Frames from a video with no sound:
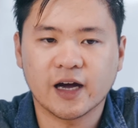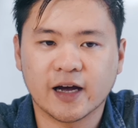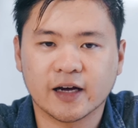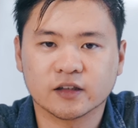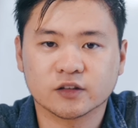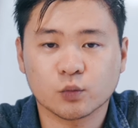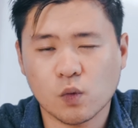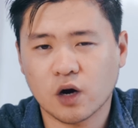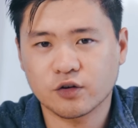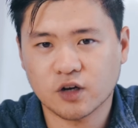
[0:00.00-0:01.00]
And
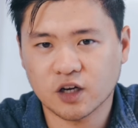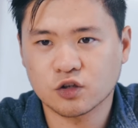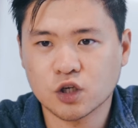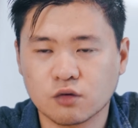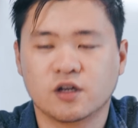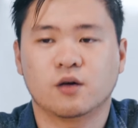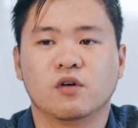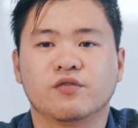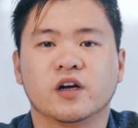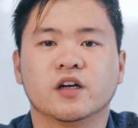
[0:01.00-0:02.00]
well, you can do that
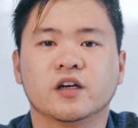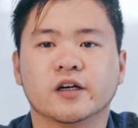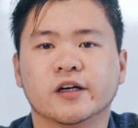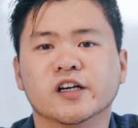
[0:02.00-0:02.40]
with a